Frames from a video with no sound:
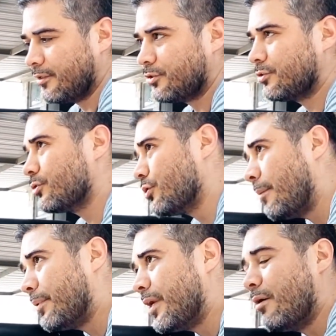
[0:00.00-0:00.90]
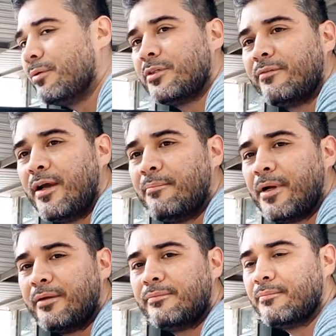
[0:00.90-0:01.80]
Strap it down once I've got
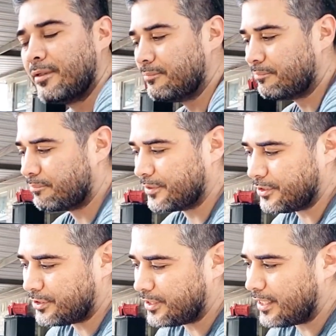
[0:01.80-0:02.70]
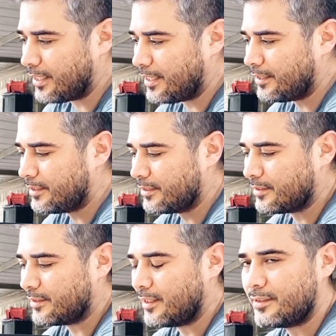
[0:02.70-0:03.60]
my position that I like,
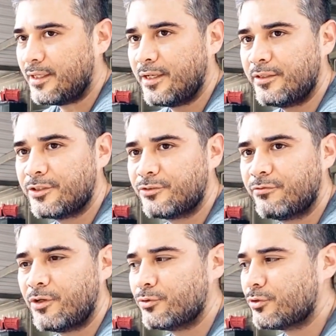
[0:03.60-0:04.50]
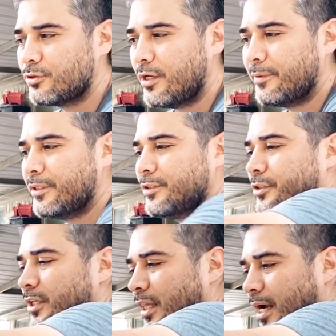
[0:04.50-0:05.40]
and it just floats. I mean, it
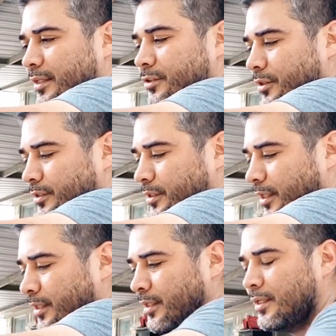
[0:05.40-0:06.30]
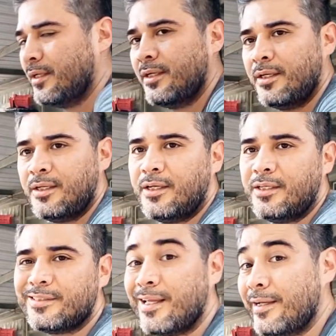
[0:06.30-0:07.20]
just glides on this thing. It's
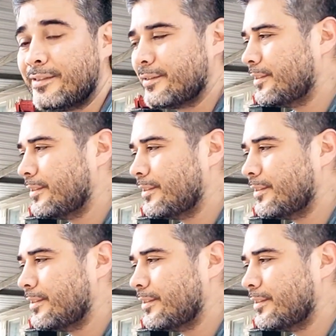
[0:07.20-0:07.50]
nice.